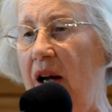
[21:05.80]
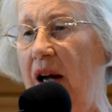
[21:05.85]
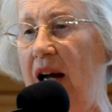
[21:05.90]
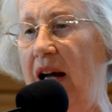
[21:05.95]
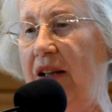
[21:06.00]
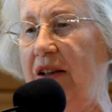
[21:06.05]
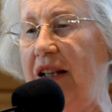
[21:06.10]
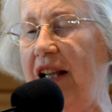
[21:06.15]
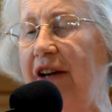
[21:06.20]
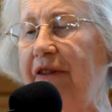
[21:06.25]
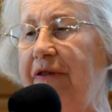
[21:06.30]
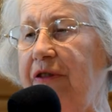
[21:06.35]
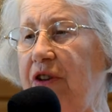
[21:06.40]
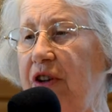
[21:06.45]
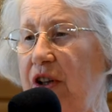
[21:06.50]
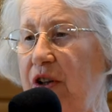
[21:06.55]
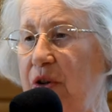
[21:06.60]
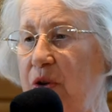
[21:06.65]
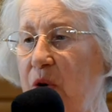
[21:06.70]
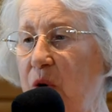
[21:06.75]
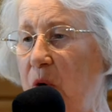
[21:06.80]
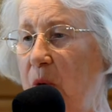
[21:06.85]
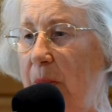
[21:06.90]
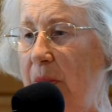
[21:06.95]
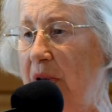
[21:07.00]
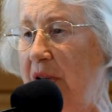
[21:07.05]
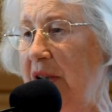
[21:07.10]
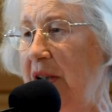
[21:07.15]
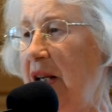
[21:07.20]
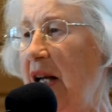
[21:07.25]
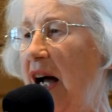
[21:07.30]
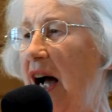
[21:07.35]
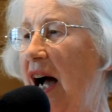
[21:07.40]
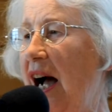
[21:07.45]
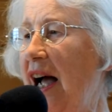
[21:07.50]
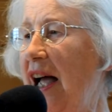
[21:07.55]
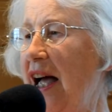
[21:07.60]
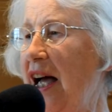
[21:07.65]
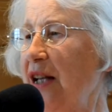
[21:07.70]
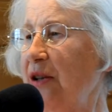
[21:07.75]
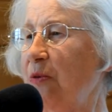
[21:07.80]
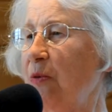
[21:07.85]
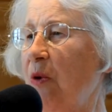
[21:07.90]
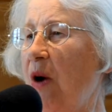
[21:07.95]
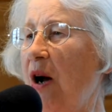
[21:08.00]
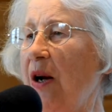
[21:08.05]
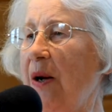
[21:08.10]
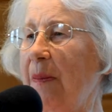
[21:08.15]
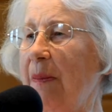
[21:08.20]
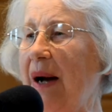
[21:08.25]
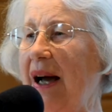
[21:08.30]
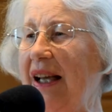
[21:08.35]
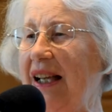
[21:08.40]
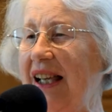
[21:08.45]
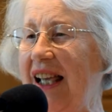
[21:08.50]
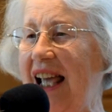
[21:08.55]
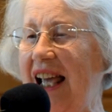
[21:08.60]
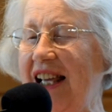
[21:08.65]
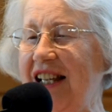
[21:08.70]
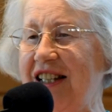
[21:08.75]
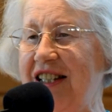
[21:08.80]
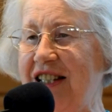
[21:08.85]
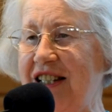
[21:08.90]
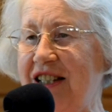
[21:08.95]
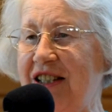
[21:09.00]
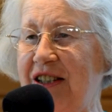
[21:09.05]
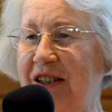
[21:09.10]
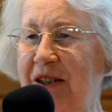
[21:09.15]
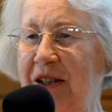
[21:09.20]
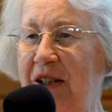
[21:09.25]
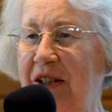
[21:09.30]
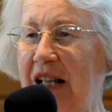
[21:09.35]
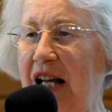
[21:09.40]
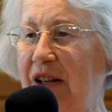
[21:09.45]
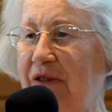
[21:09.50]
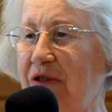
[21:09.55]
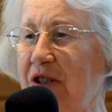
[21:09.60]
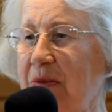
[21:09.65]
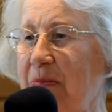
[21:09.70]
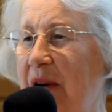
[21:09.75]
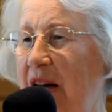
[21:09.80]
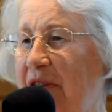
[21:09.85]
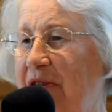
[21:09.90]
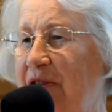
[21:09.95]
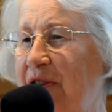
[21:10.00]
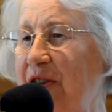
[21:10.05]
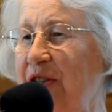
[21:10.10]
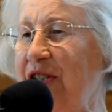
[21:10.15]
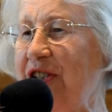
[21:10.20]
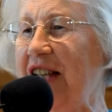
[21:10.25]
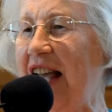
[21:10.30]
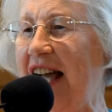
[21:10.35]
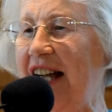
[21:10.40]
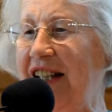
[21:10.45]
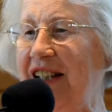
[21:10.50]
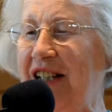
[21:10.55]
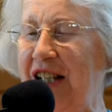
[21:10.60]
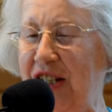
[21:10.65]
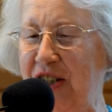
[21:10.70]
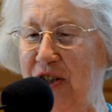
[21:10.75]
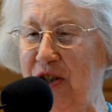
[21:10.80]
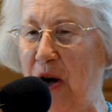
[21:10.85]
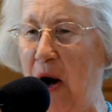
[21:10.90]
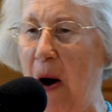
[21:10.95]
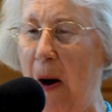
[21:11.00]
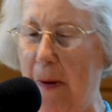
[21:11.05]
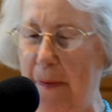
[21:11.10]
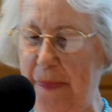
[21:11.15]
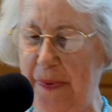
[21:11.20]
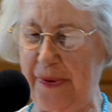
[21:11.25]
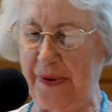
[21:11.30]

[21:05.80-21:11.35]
and left the room. I had won my case. That was my first acting job.